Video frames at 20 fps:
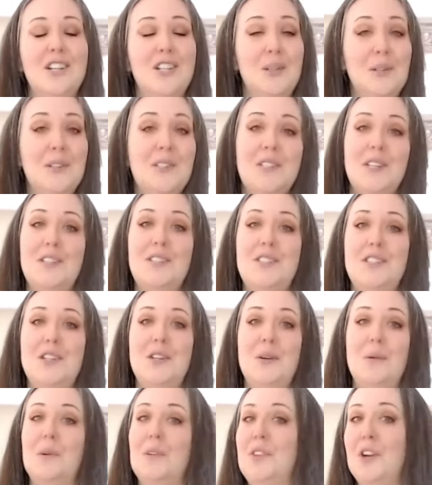to assist
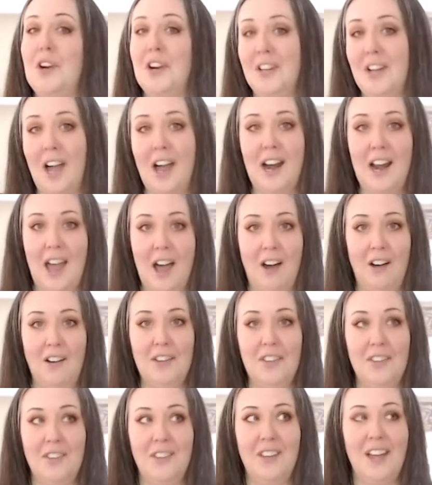you with your gut
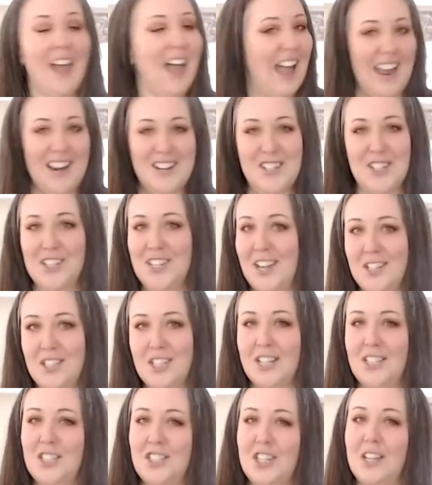health and your
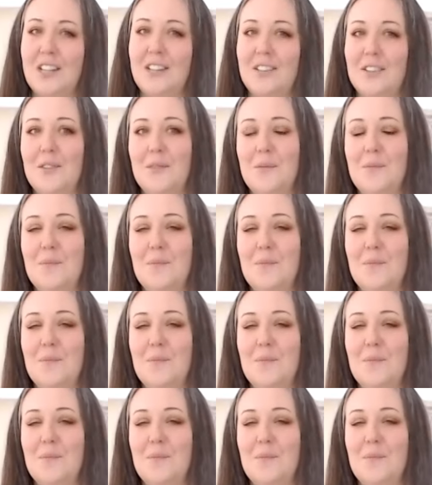digestion.